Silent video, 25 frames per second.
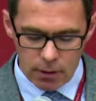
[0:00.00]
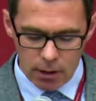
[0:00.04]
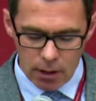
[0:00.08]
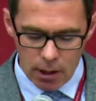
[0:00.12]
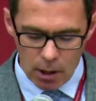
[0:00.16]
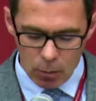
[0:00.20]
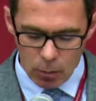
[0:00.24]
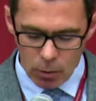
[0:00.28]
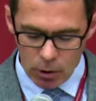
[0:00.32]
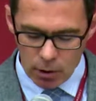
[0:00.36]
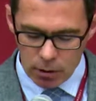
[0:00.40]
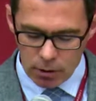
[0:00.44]

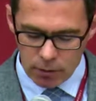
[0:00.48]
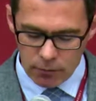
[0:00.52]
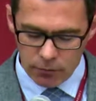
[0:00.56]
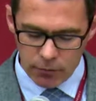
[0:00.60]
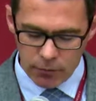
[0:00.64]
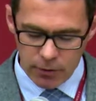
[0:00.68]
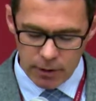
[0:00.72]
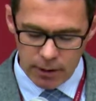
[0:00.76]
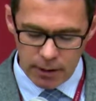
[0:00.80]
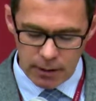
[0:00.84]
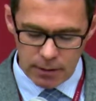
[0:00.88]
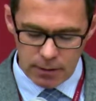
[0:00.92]
a world of
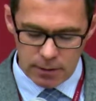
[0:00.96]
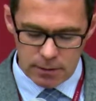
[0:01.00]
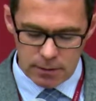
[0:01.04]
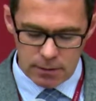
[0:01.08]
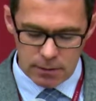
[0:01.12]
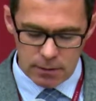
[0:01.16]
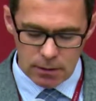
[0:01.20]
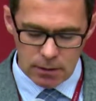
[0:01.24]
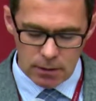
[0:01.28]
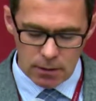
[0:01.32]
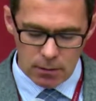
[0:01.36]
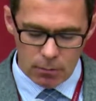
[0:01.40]

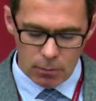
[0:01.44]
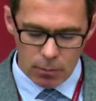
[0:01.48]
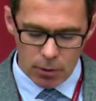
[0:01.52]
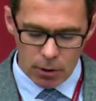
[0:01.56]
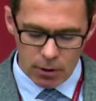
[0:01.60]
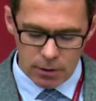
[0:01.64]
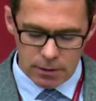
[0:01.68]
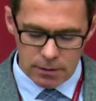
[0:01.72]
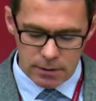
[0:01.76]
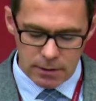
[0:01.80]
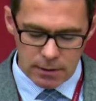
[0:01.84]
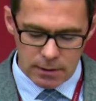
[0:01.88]
things,
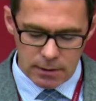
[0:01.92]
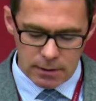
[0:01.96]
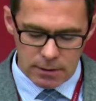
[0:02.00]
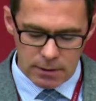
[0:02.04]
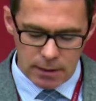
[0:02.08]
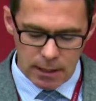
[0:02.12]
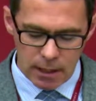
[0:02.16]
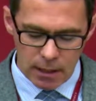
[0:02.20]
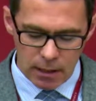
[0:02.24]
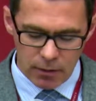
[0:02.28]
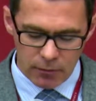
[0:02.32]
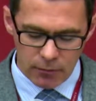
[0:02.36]
persons,
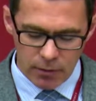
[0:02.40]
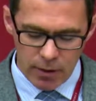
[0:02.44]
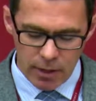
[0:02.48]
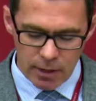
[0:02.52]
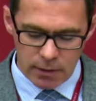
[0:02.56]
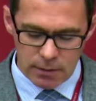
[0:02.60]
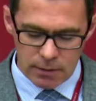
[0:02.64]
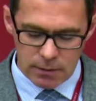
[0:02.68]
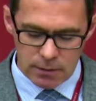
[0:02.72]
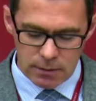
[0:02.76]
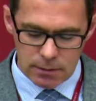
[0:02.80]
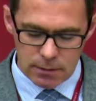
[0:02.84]
and
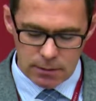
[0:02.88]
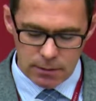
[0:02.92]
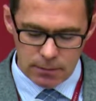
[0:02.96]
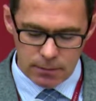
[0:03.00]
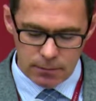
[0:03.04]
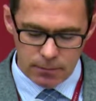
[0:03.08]
events.